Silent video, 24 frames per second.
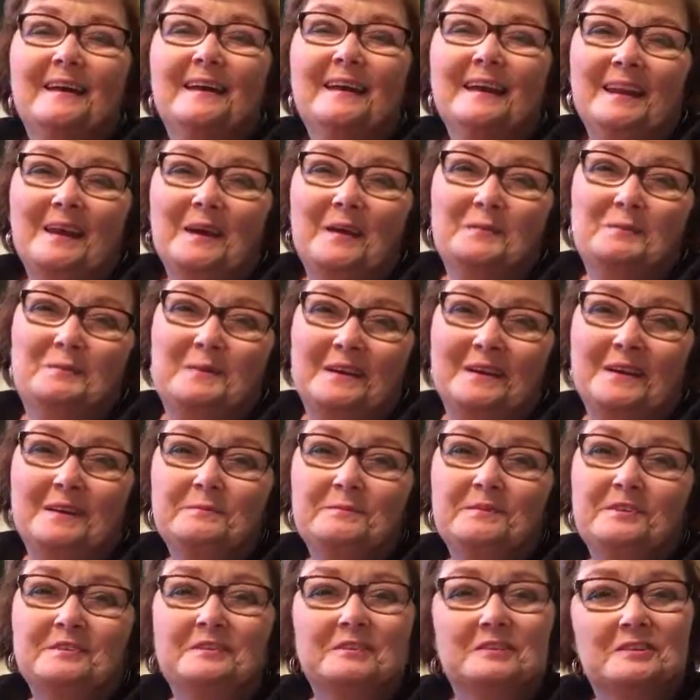Hello
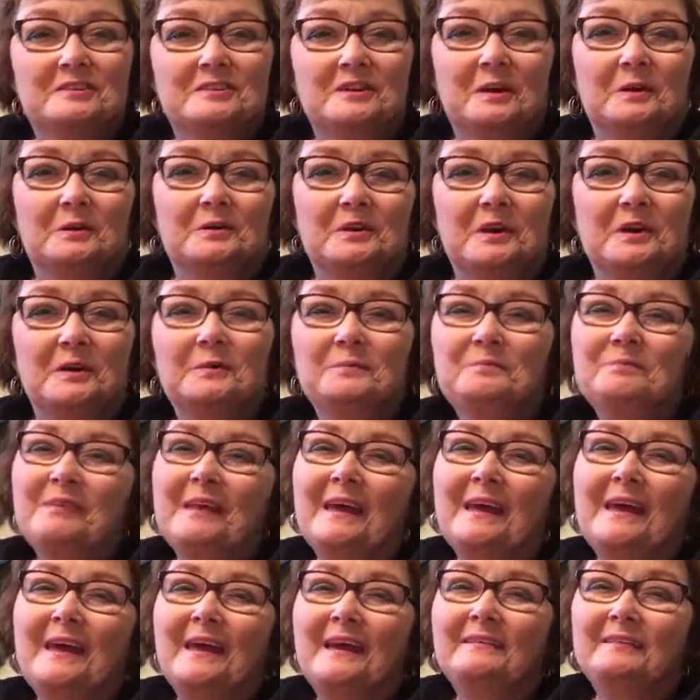peeps, this is JoJo.
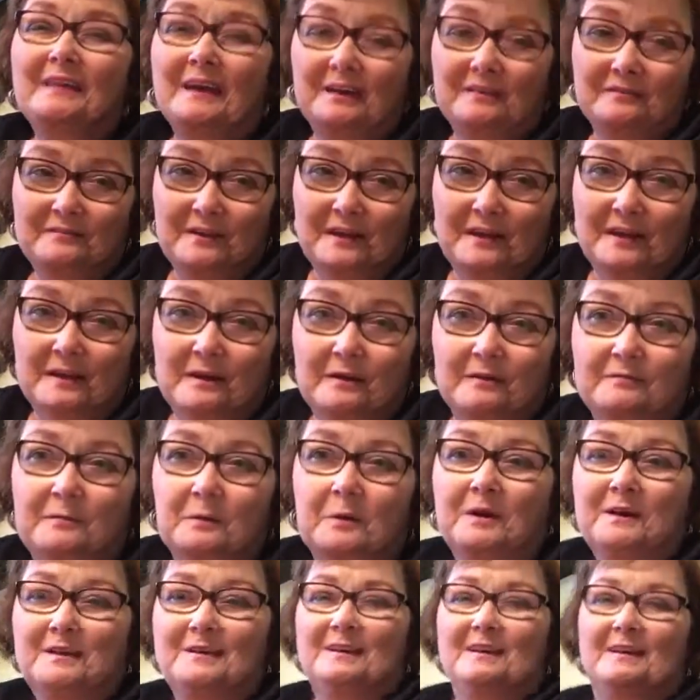Got a video
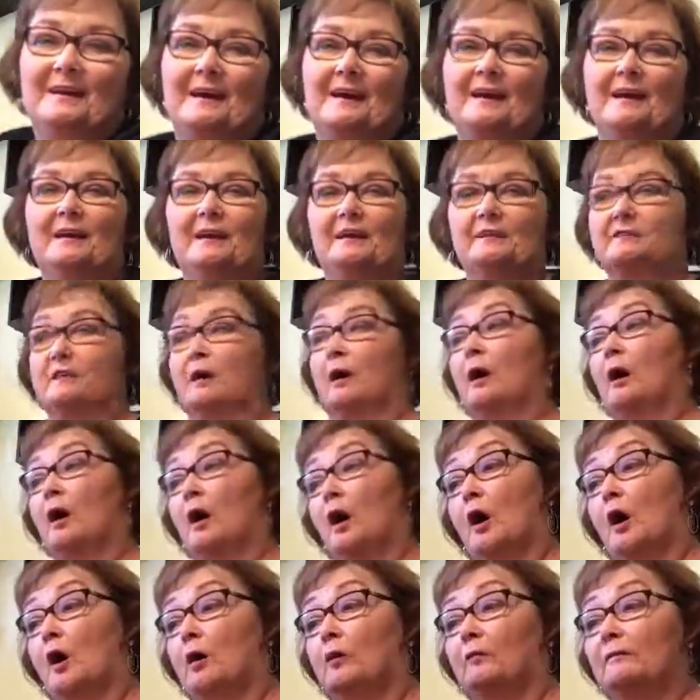for you today. It's a
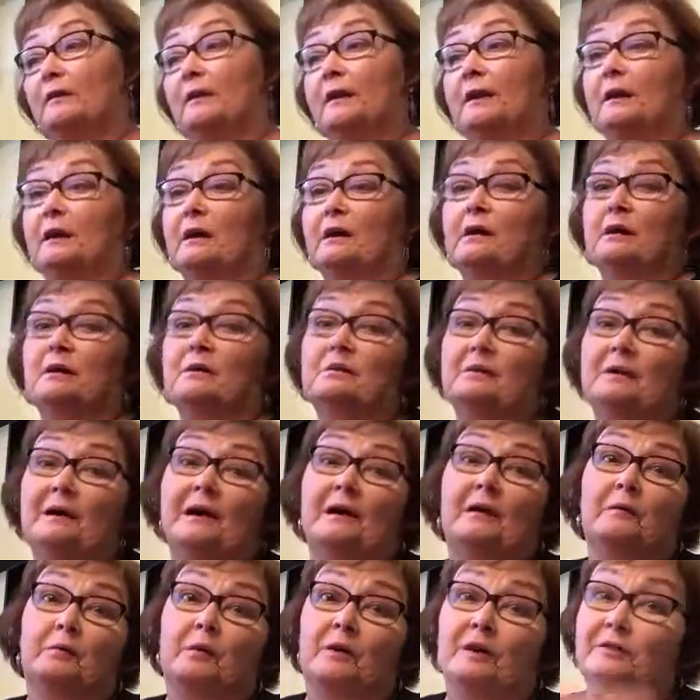haul video.
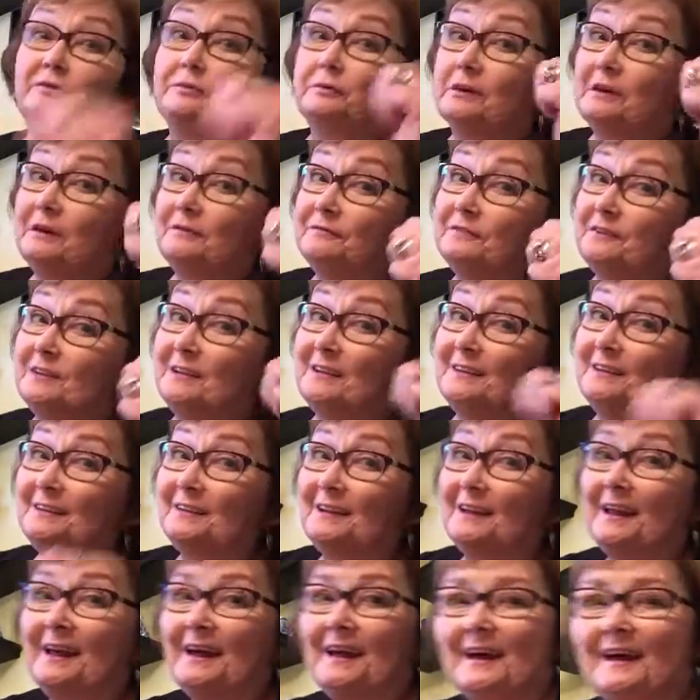I went thrifting
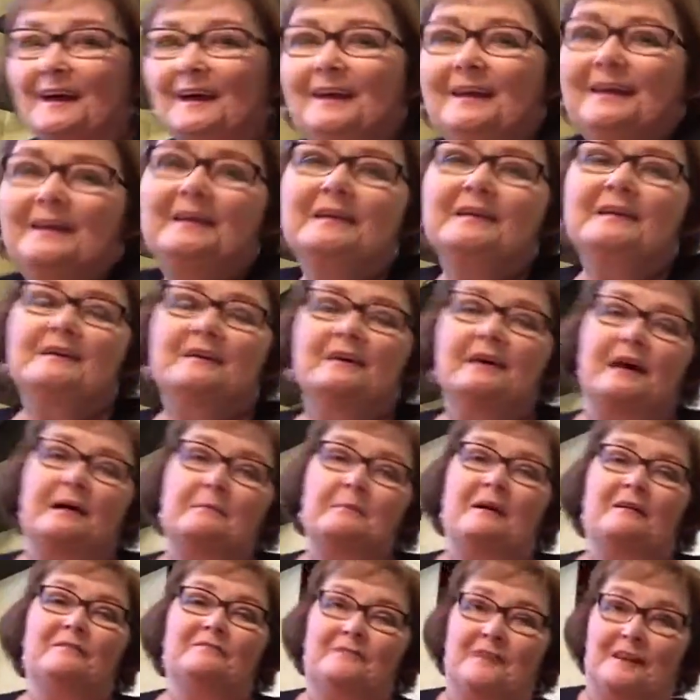today
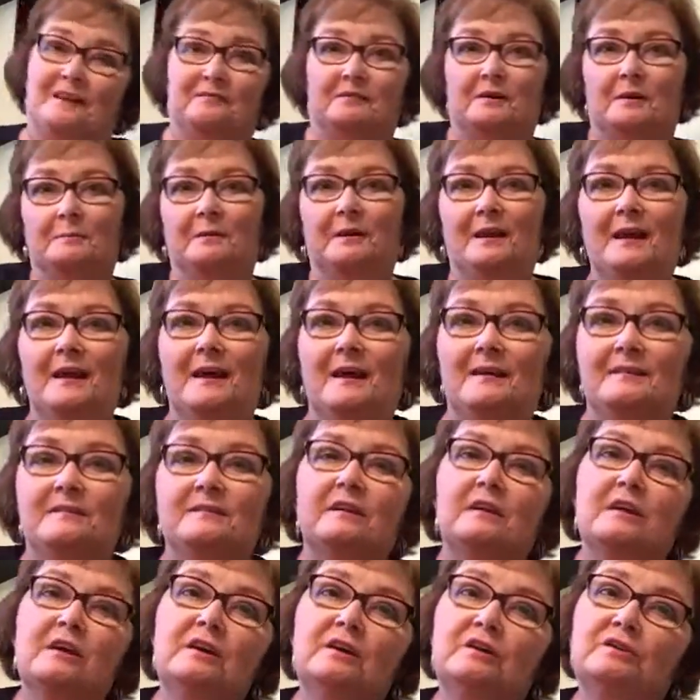at my favorite
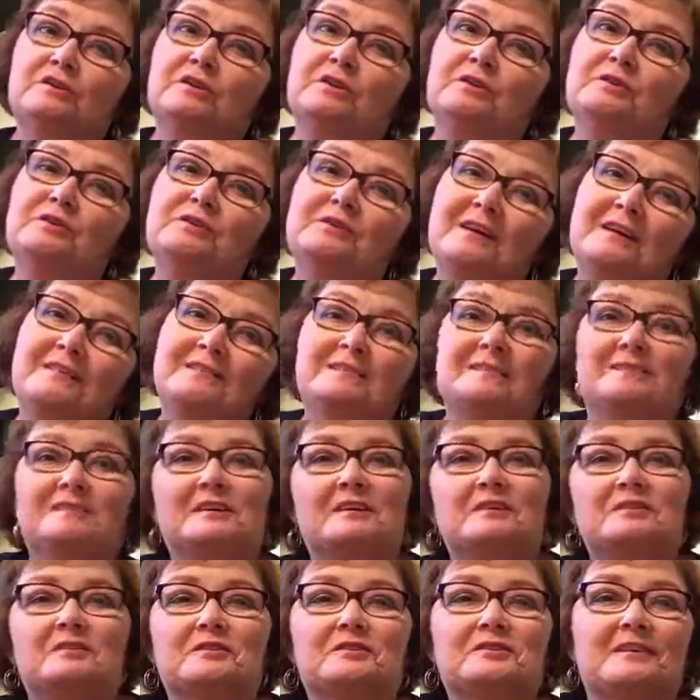place. Tuesday's the
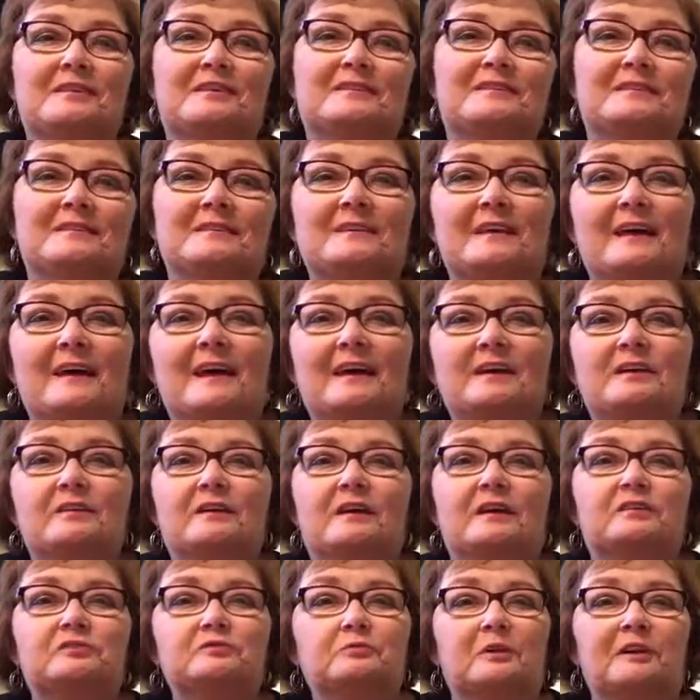senior citizen day. You
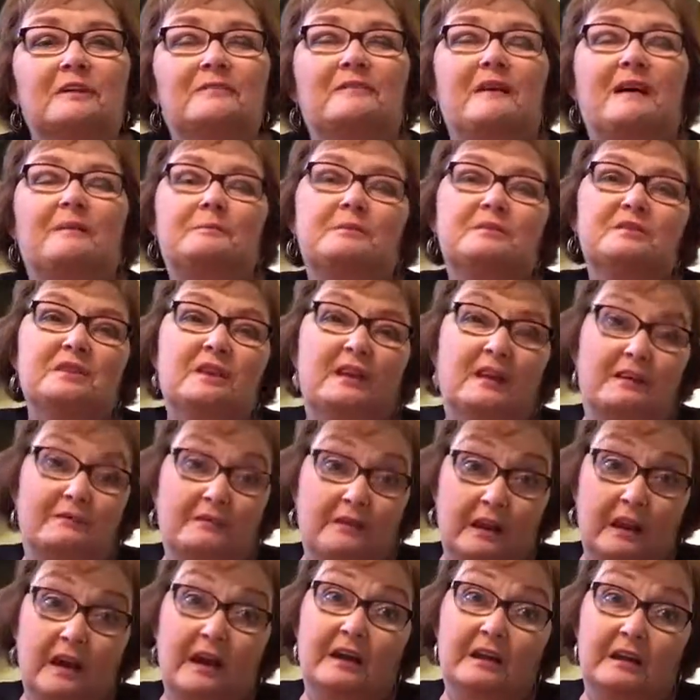get 25% off
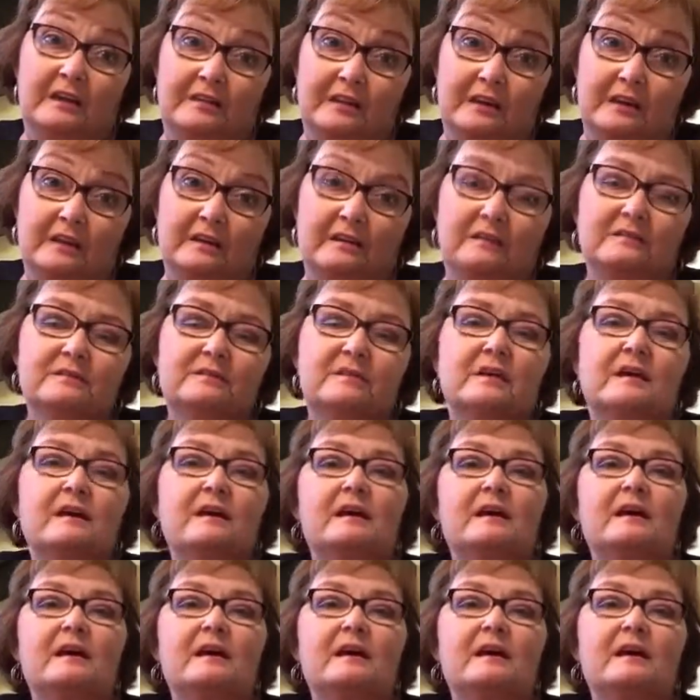a lot of things.